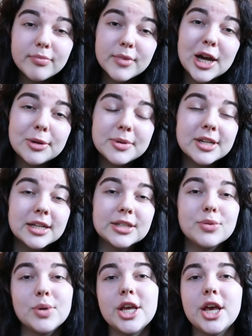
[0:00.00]
I hope you liked
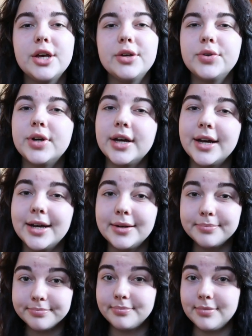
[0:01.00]
the video.
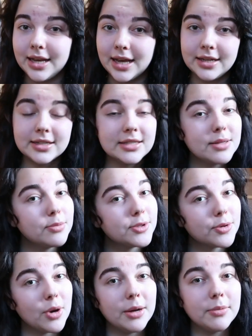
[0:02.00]
Um, like and
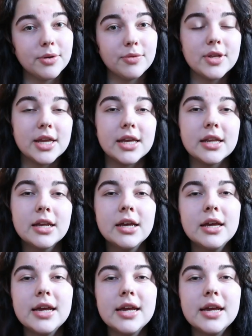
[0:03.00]
subscribe if you did.